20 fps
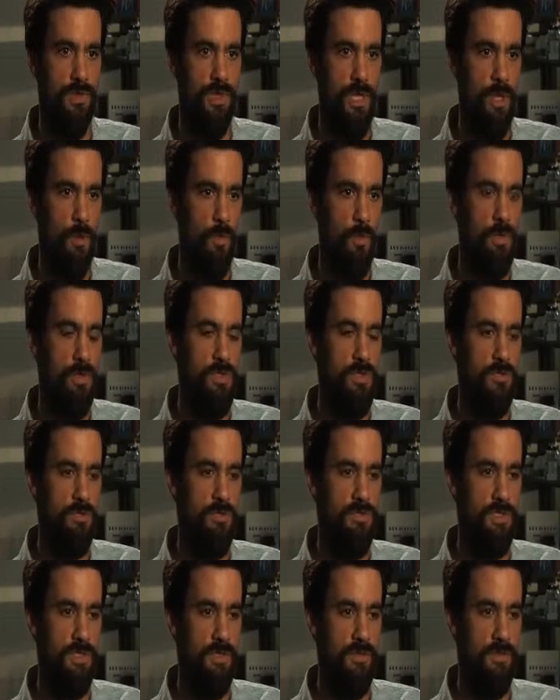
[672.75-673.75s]
And we're
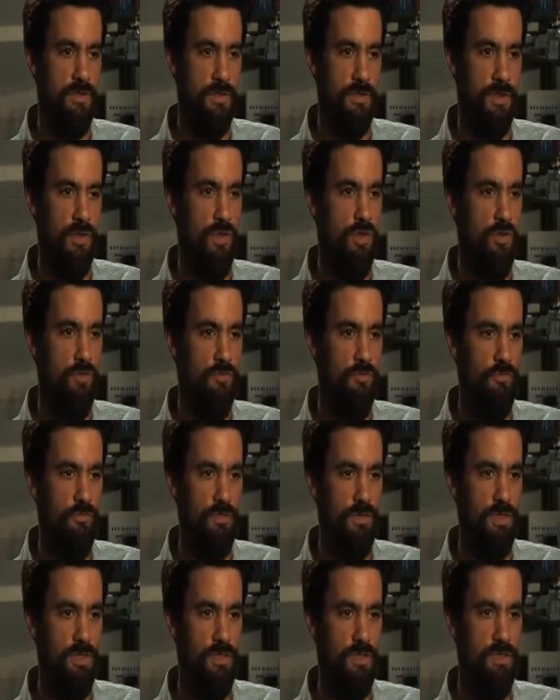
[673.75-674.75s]
using the Gulf
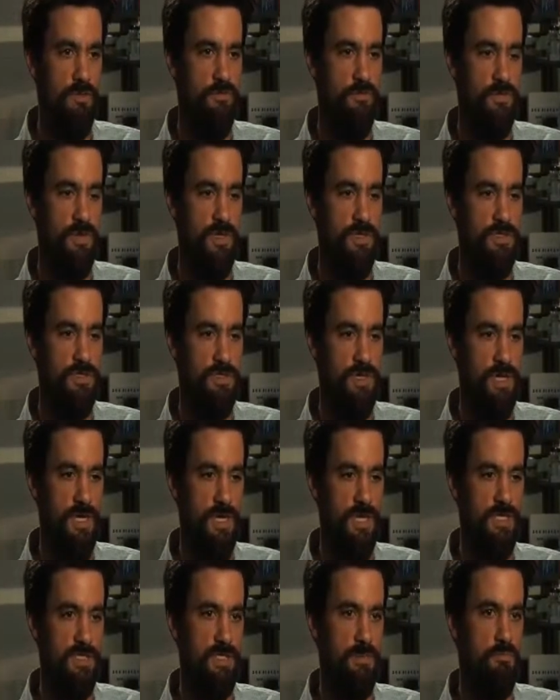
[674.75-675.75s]
killifish
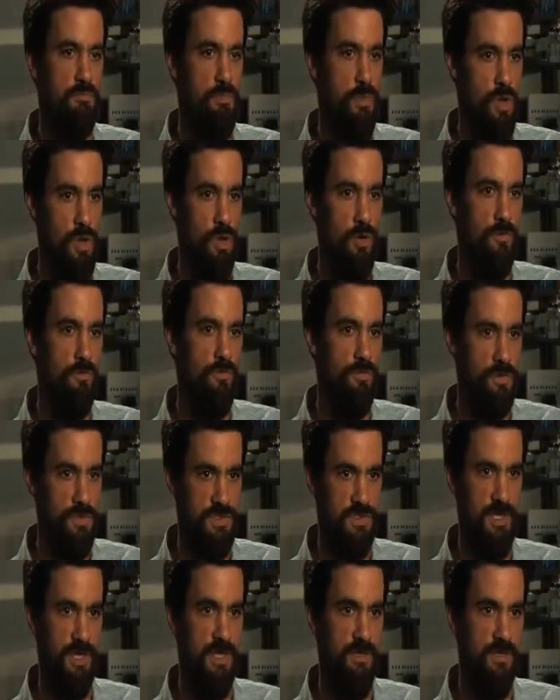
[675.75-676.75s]
as a model for
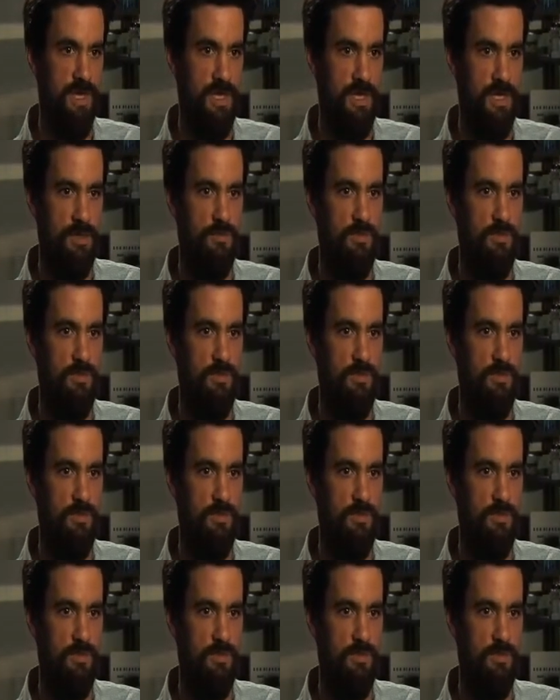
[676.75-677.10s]
studying that in,